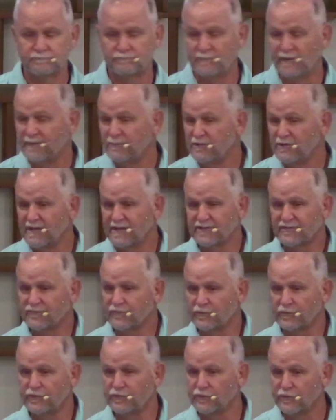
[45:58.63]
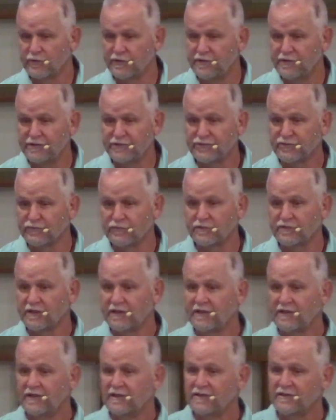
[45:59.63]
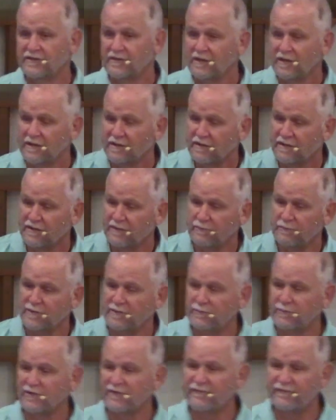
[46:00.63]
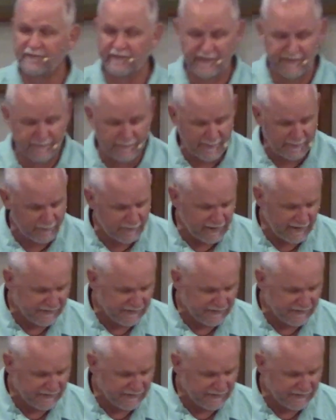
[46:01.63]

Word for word: Maybe that's for your initial commitment of faith. Maybe